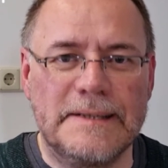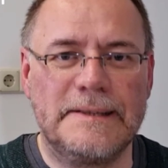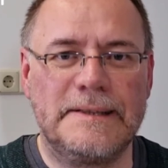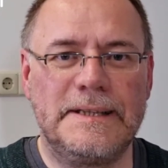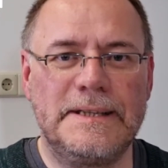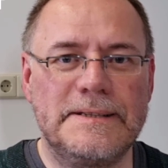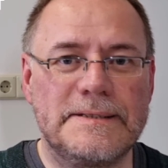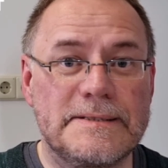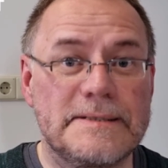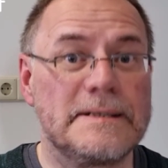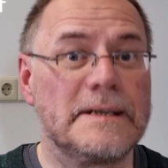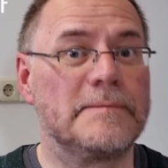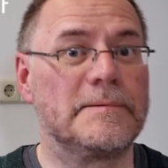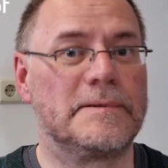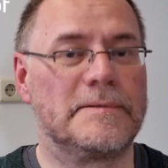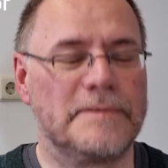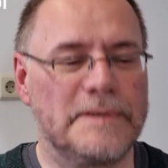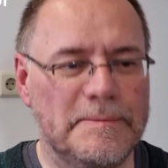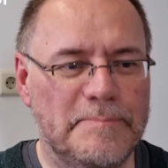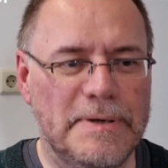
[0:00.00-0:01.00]
these
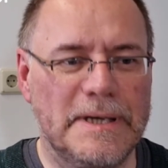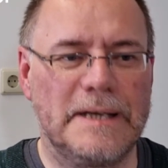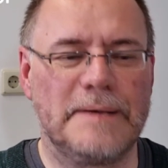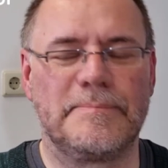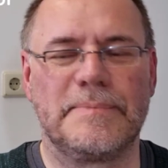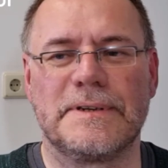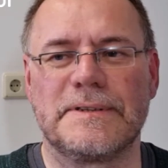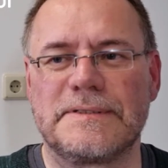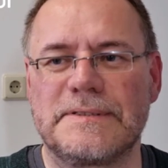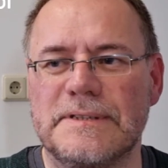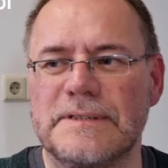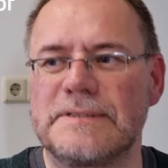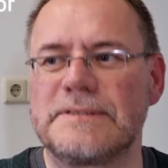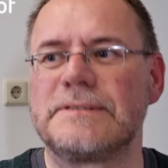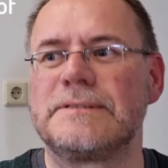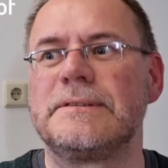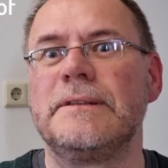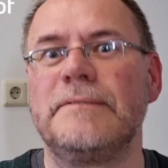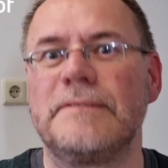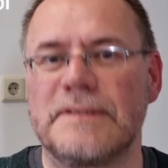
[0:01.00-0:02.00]
summary papers that
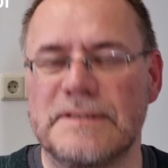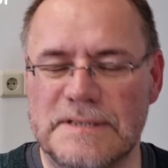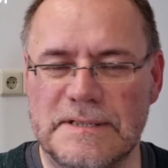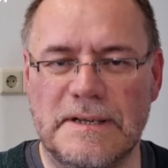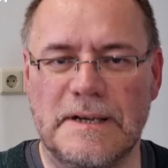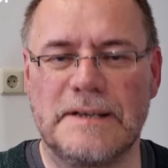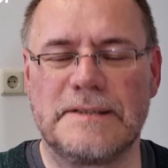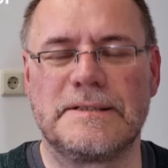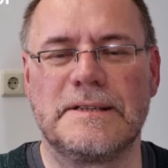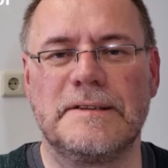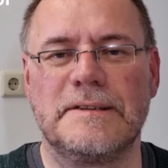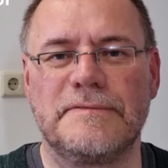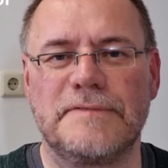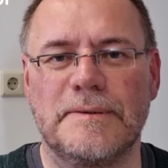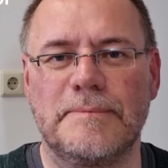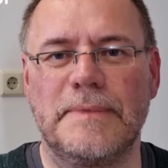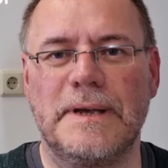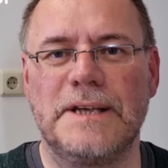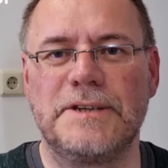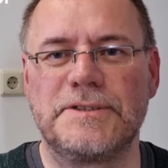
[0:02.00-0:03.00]
synthesize
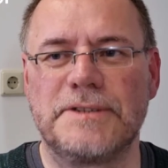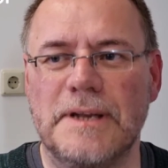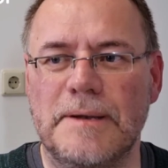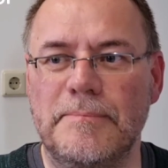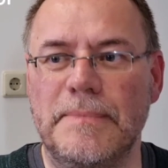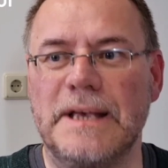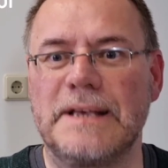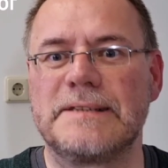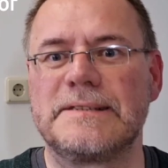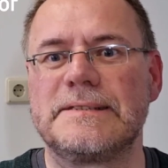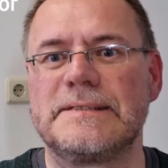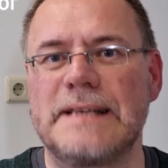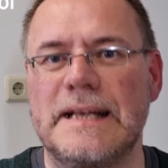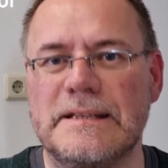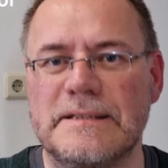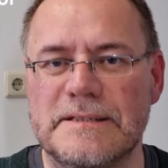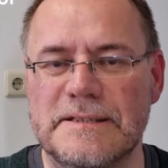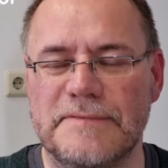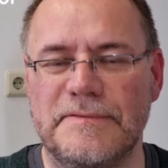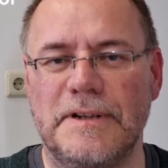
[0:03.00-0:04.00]
information and make
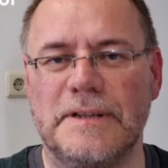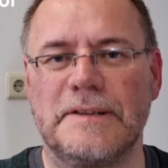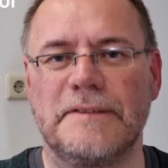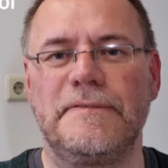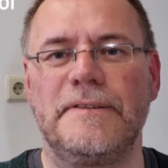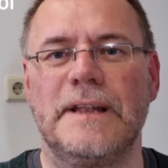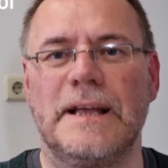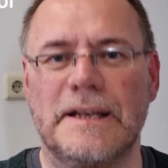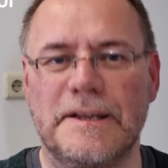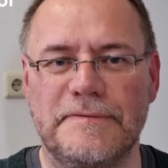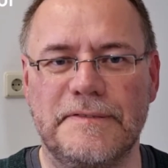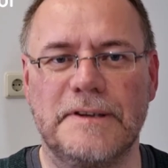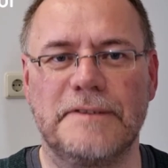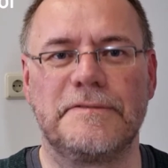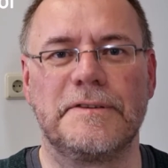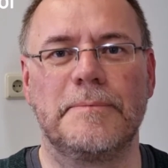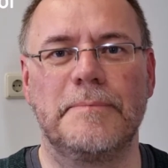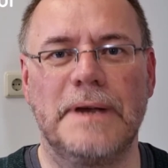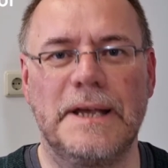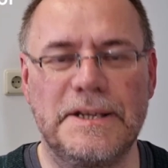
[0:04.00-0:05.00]
sense of all the flood of
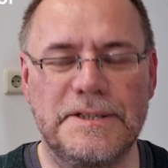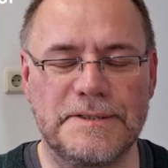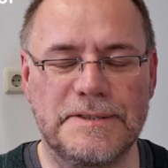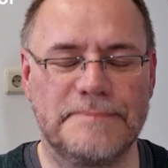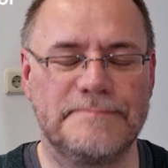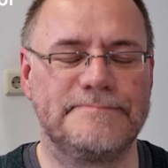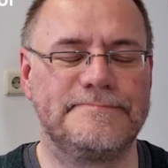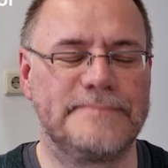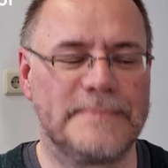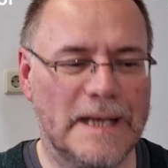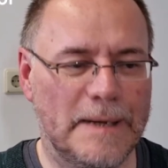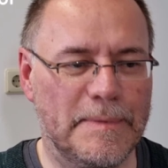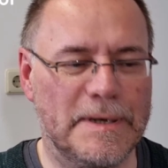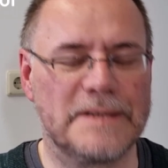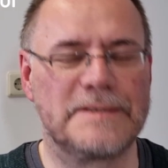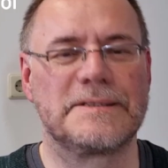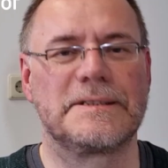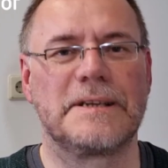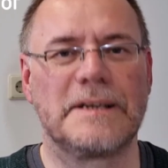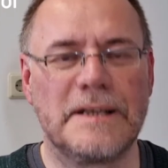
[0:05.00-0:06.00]
information, I mean,
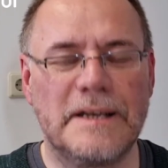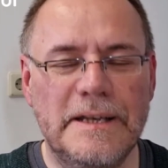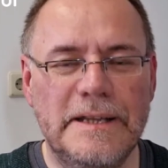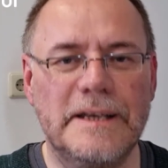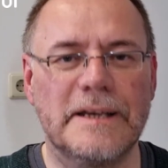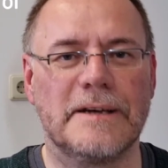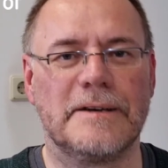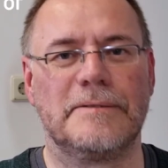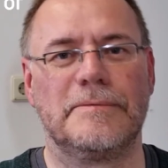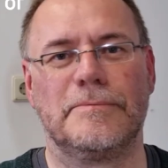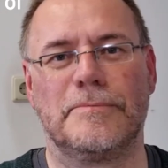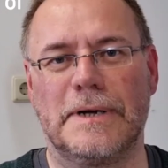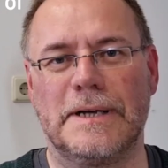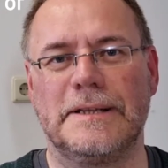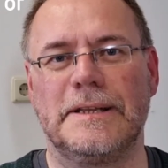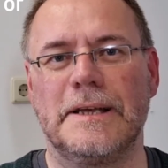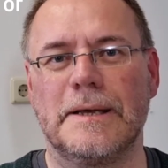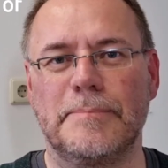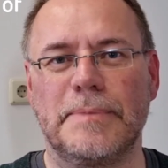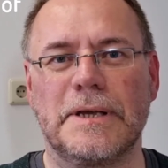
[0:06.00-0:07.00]
it's clear
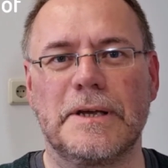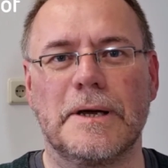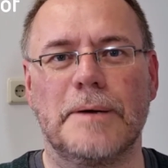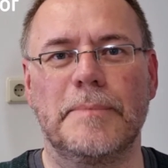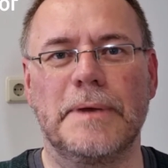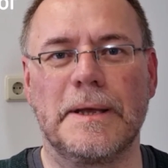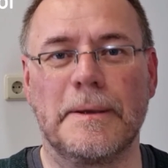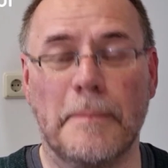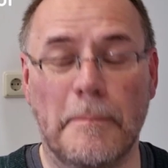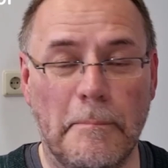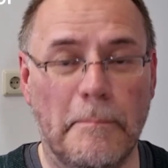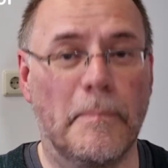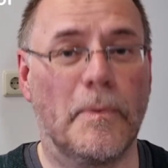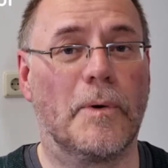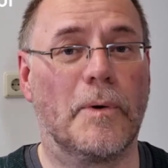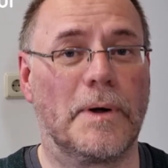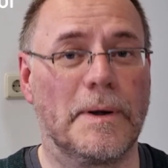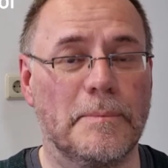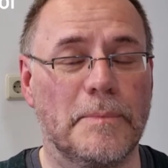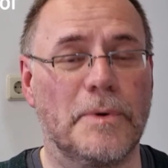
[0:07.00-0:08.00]
why they are becoming
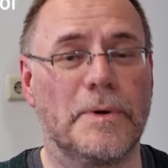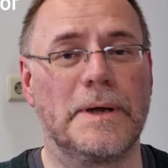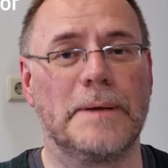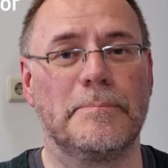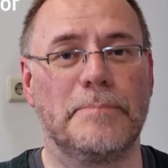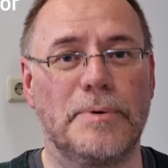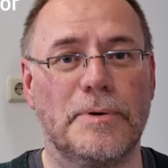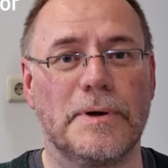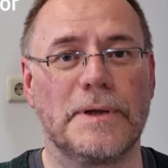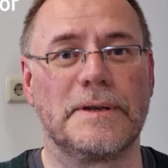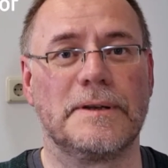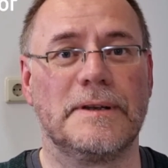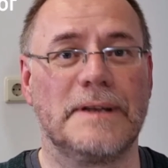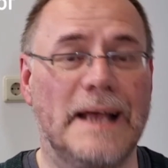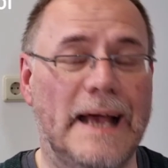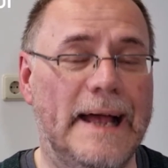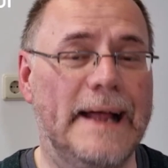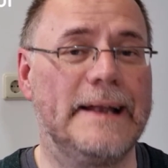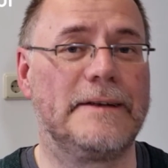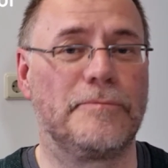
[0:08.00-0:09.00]
more and more important
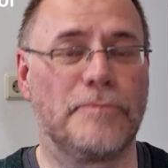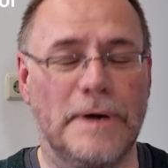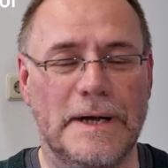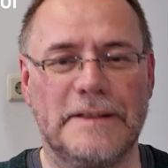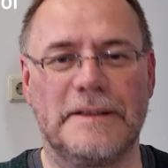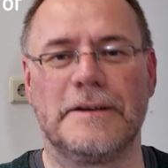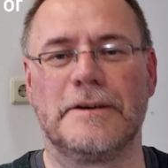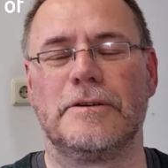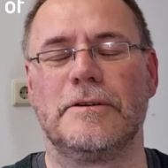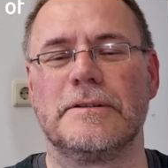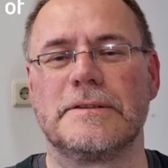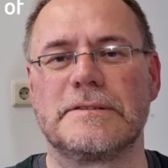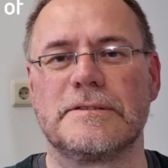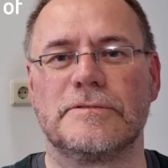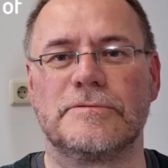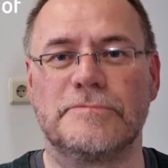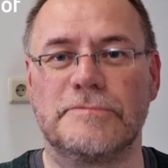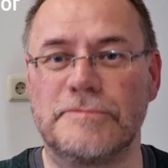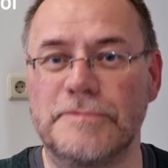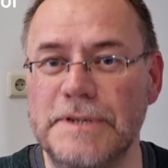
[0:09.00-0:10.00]
and why they're
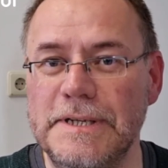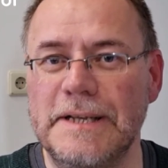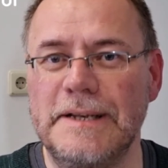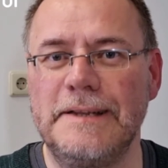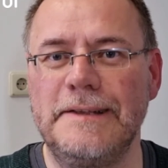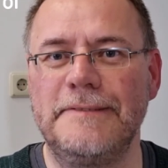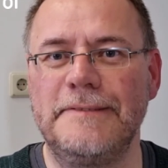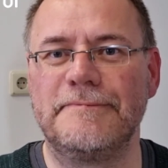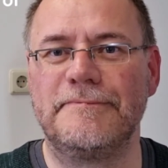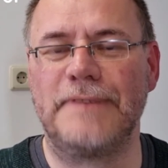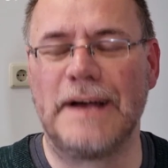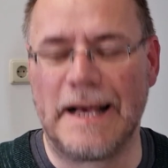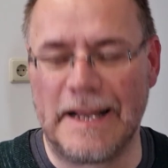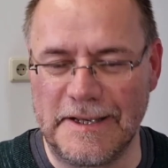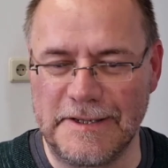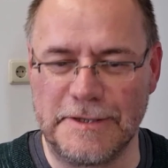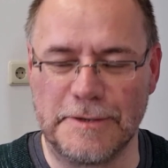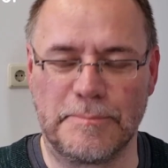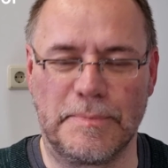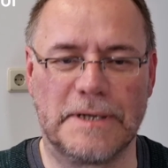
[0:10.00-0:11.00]
also really
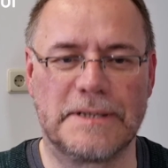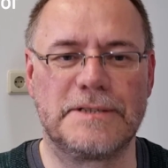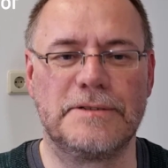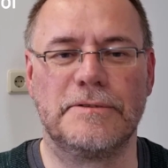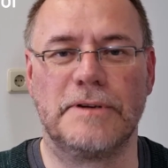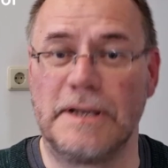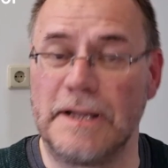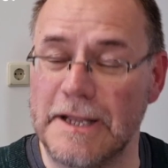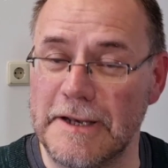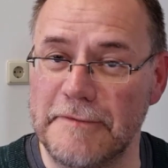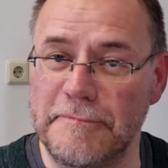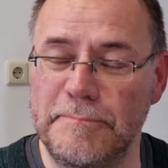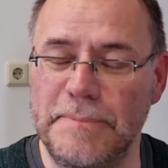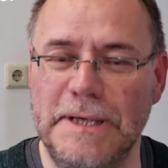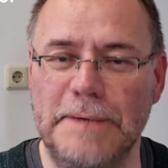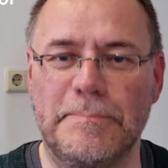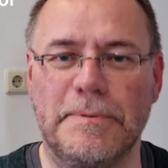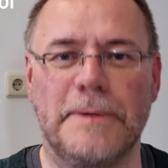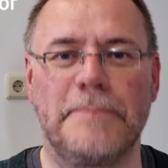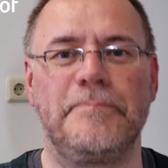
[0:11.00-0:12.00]
valuable to a lot of
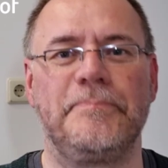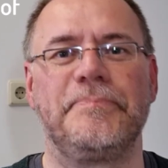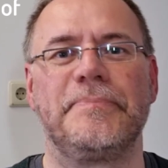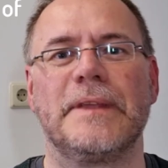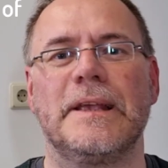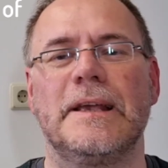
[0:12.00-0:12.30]
people,